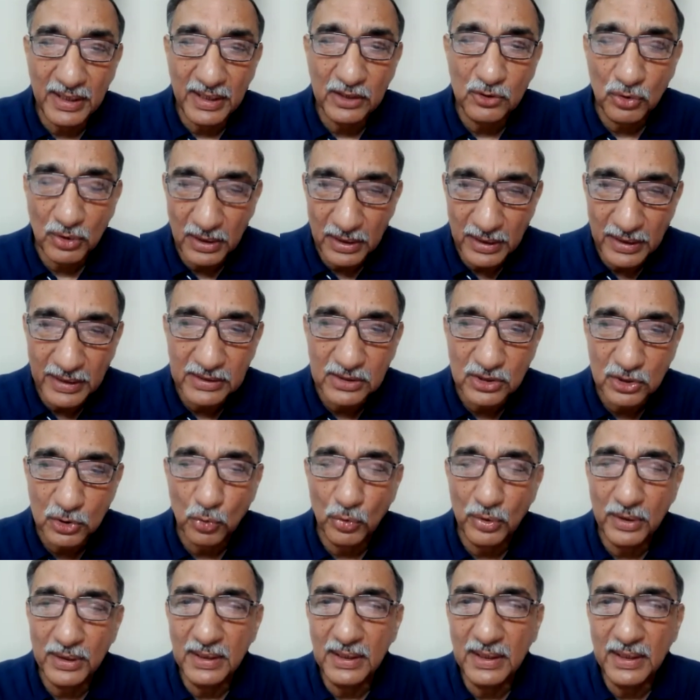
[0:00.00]
Actually, let's
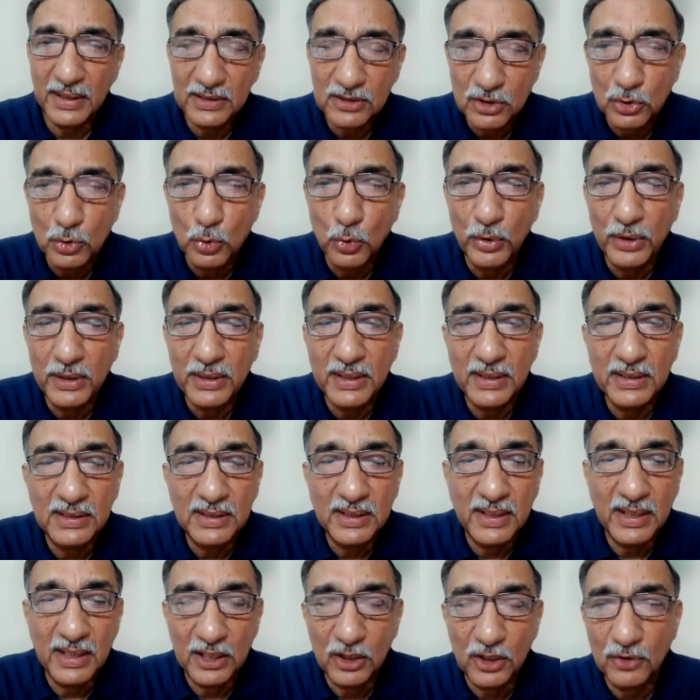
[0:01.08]
do it at
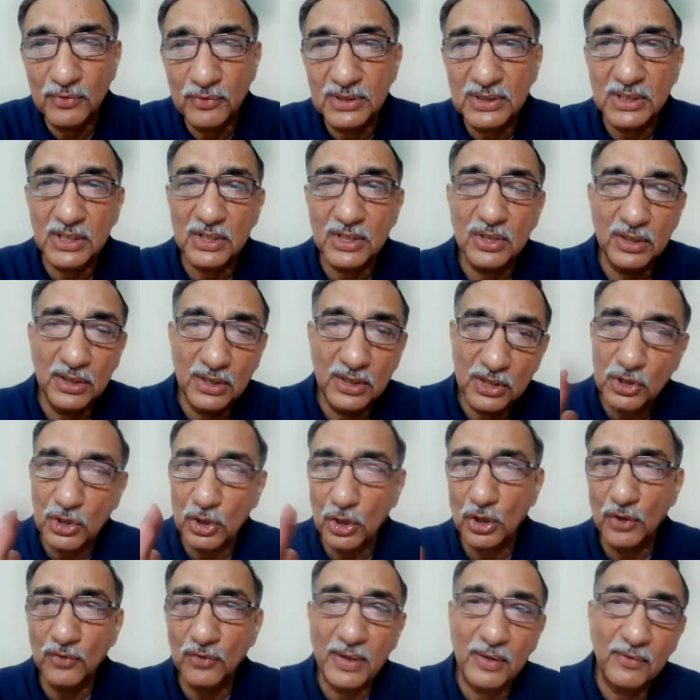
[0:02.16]
the end of the session
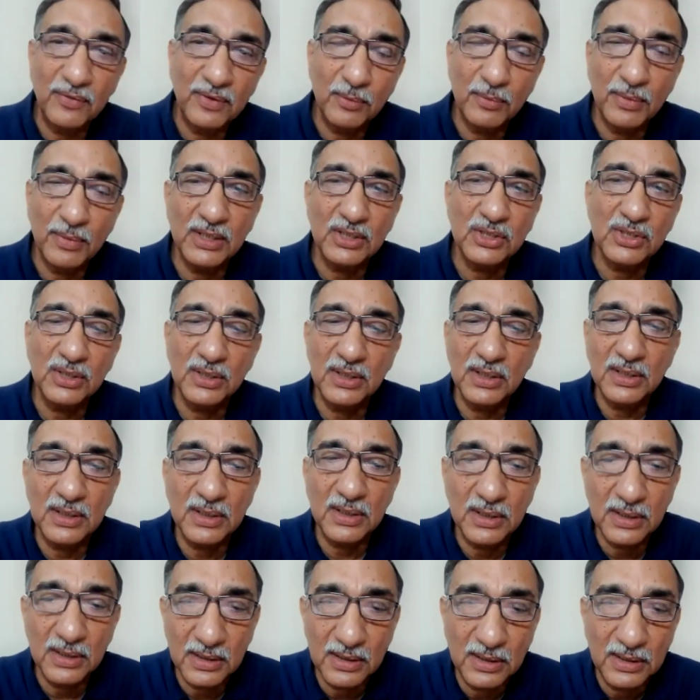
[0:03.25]
instead of having master
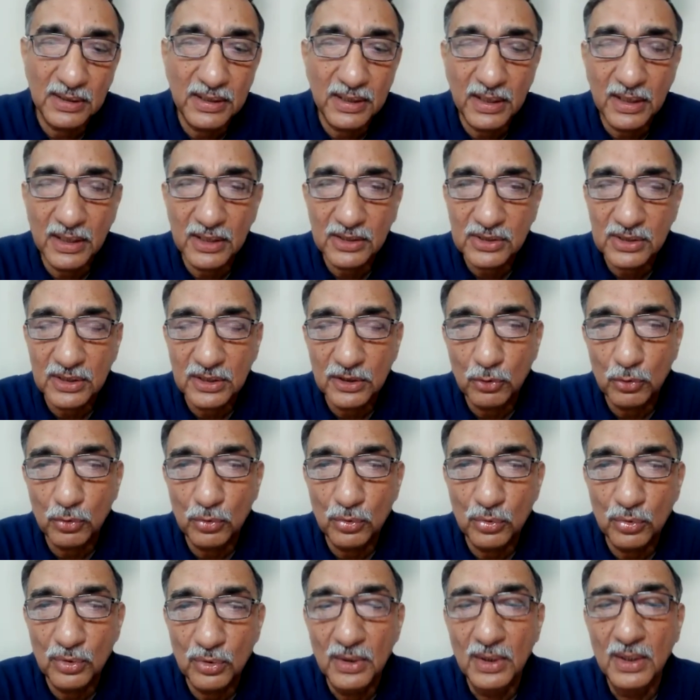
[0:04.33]
lead us
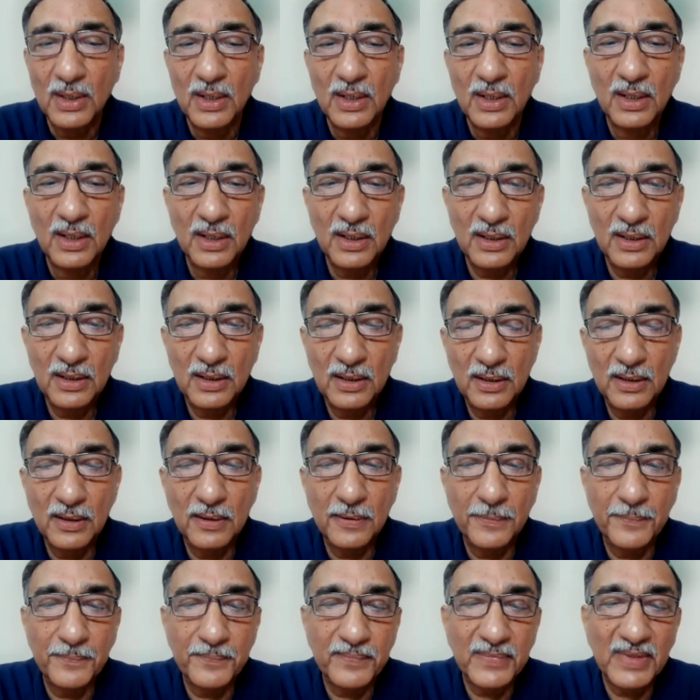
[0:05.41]
into
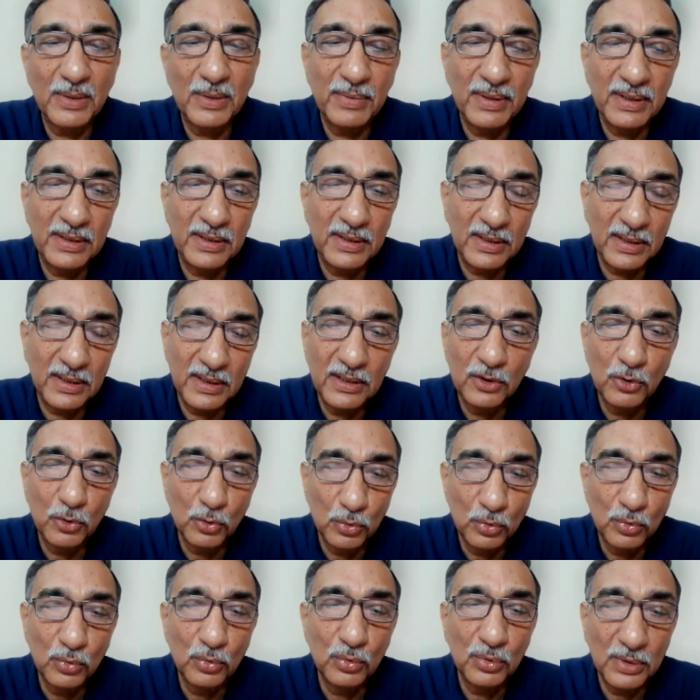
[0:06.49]

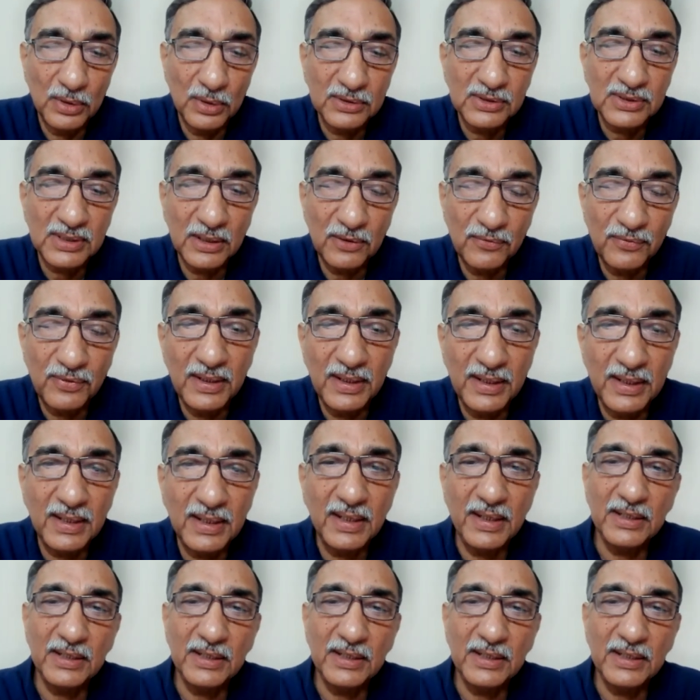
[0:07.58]
self-healing.